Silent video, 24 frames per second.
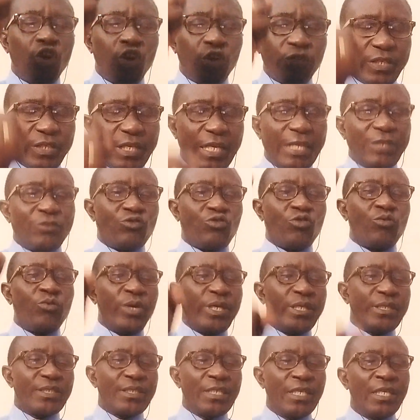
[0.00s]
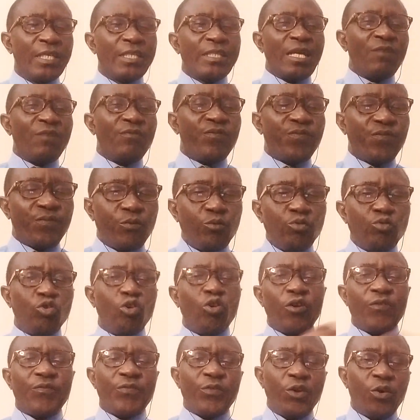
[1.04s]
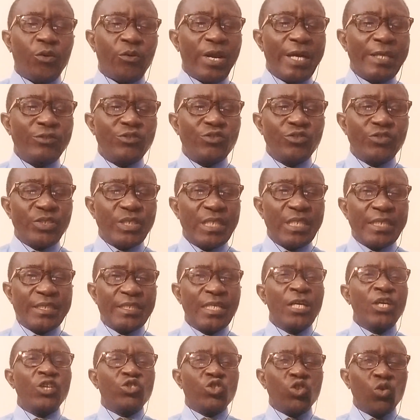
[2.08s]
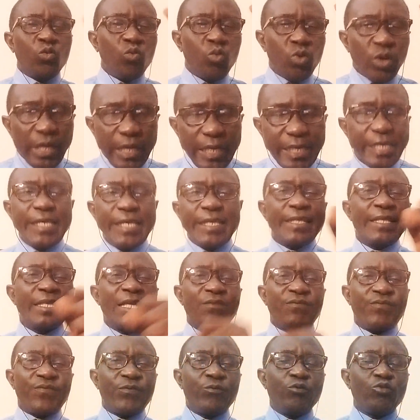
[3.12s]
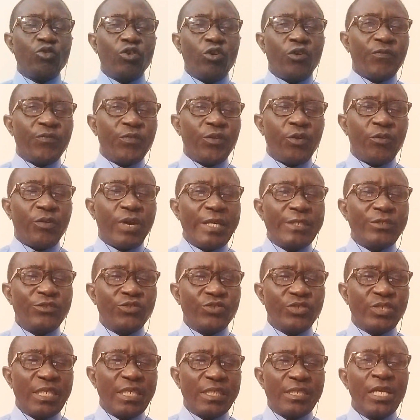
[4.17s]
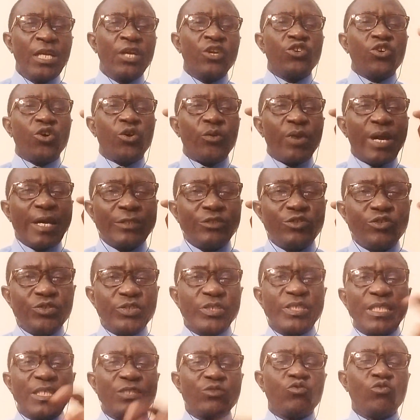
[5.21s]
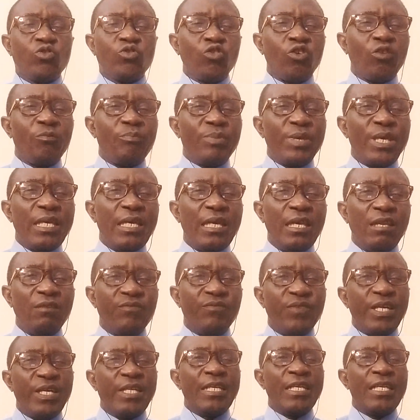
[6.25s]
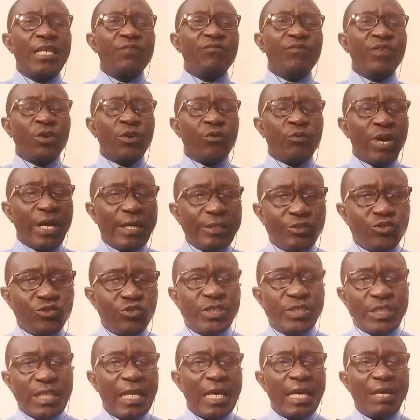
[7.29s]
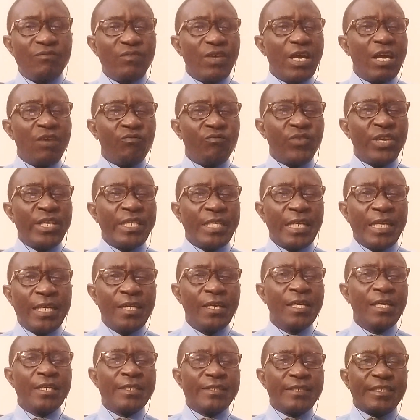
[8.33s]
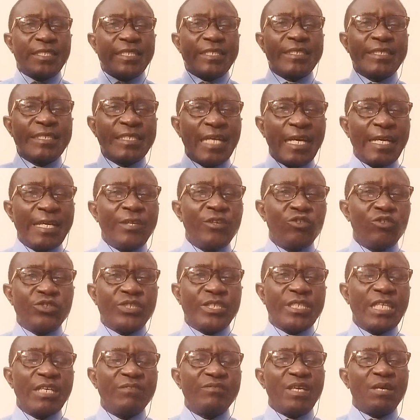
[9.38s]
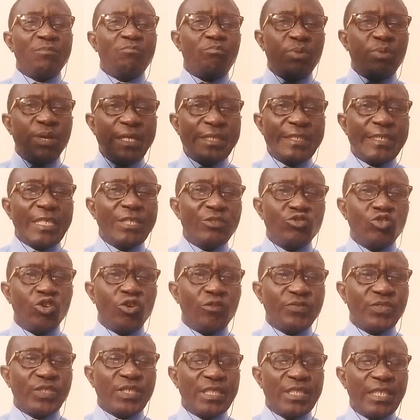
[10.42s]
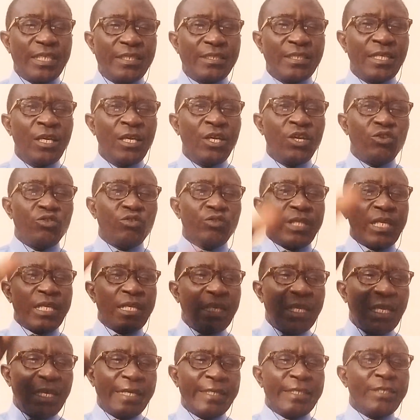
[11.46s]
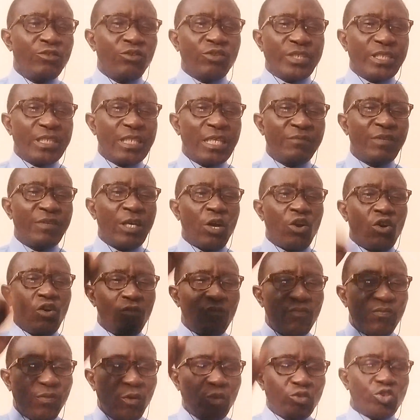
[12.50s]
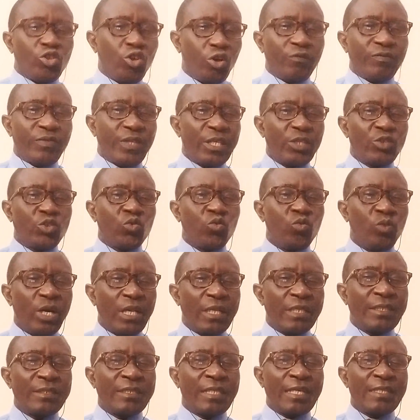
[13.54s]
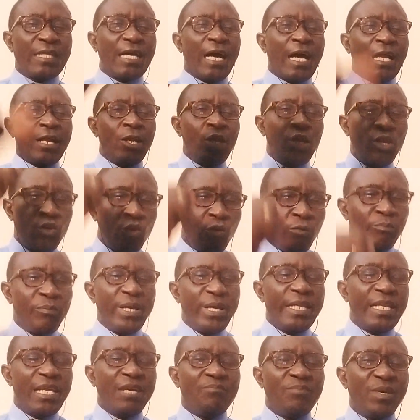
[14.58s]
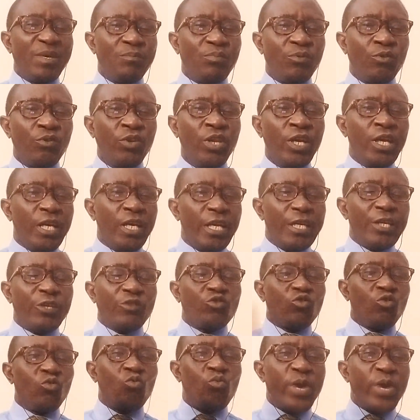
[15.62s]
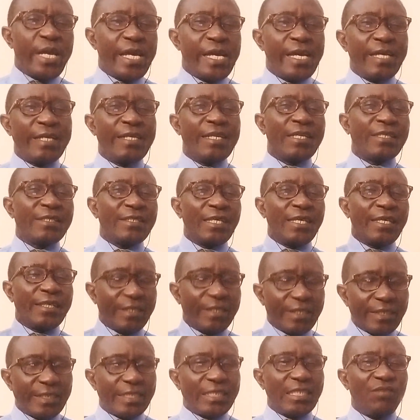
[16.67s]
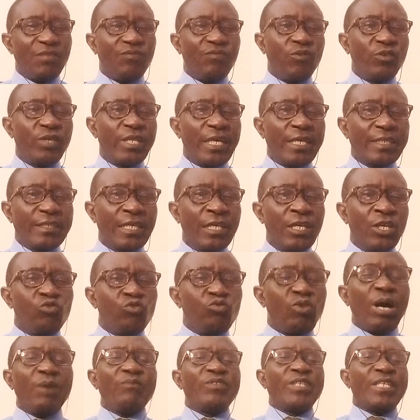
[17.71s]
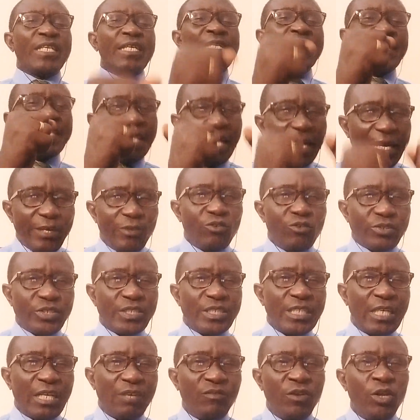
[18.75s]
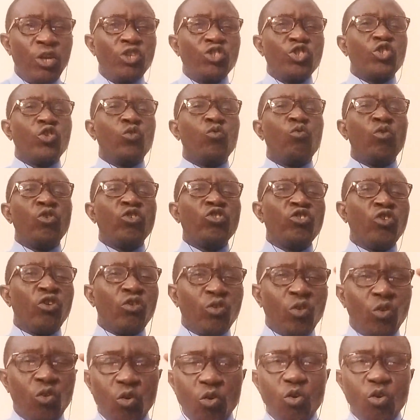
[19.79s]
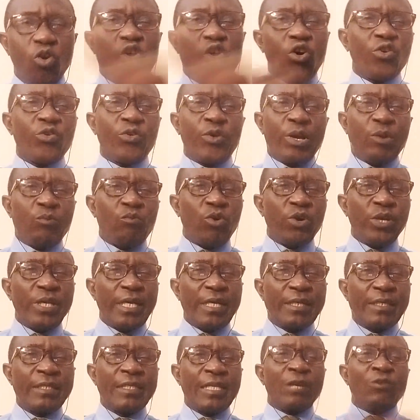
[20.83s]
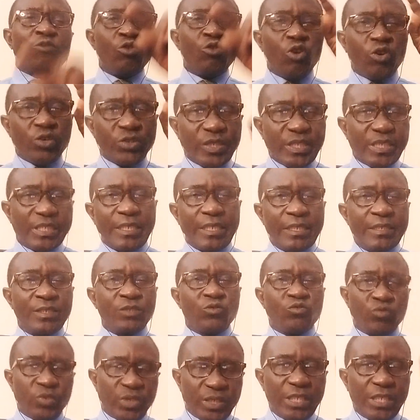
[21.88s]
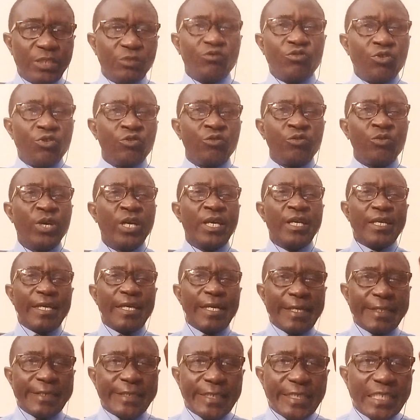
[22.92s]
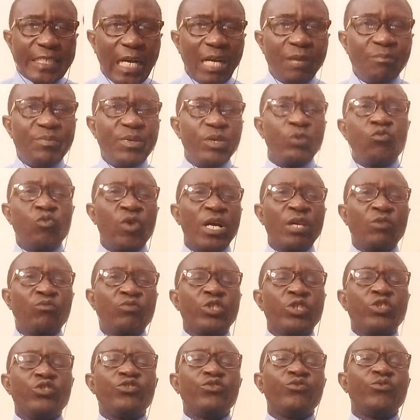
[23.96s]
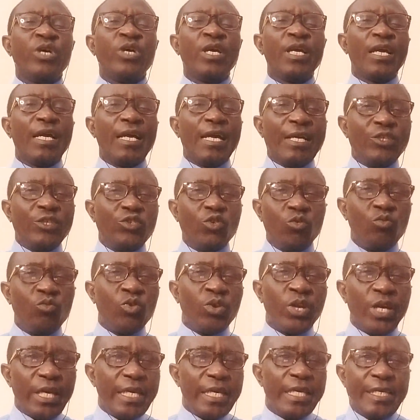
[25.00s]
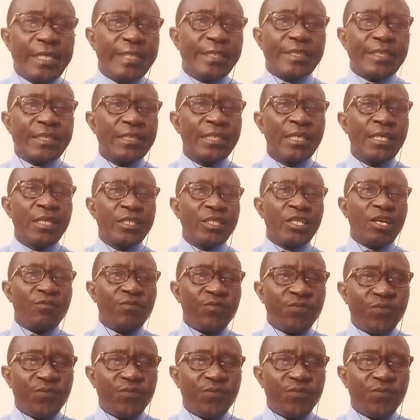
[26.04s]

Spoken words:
of their doings, the fruit of your righteousness. You will eat the fruit of your righteousness. Your righteousness will not be in vain. Living righteous life every day, denying yourself the pleasures of sin, denying yourself the comforts of this world that allure many people into wickedness and deceitfulness. You have denied yourself. You will not go unrewarded. The Lord says to say to you, it shall be well with you, and you will eat the